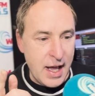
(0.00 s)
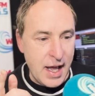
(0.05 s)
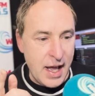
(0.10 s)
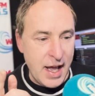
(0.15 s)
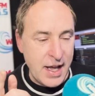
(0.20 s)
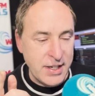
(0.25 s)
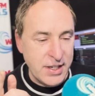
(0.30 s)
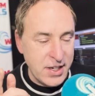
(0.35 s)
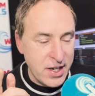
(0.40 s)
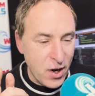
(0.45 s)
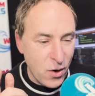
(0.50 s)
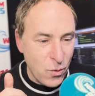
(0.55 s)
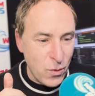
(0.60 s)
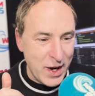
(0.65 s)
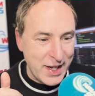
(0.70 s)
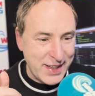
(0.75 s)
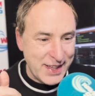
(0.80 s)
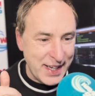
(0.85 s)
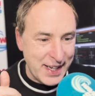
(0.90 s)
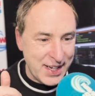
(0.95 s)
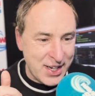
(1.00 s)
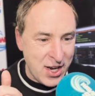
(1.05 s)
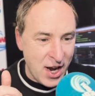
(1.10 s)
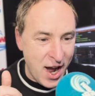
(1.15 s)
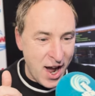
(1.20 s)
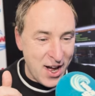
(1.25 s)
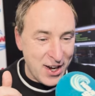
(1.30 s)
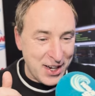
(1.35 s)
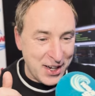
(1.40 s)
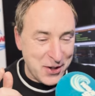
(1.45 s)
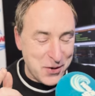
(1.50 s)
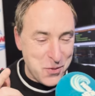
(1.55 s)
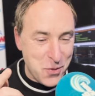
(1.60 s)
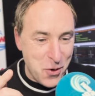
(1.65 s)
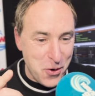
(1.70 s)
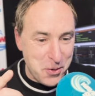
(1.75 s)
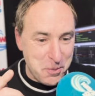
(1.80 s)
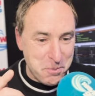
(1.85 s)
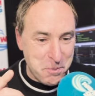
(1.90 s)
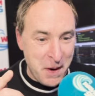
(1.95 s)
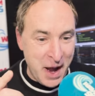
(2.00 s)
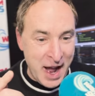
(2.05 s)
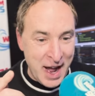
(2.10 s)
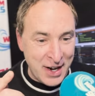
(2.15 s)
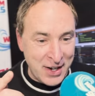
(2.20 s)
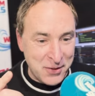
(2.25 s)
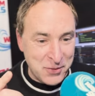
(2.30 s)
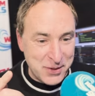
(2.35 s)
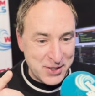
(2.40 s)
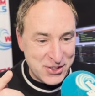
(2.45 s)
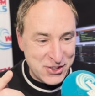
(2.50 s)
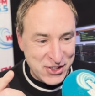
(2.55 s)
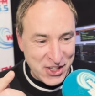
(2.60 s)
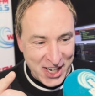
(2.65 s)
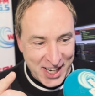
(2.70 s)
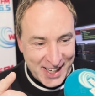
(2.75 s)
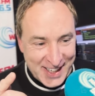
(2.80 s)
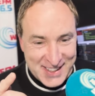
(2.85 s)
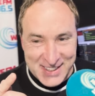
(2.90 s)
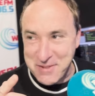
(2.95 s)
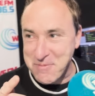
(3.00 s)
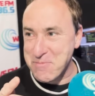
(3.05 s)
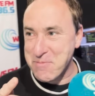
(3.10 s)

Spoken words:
And you know what they call a quarter pounder with cheese in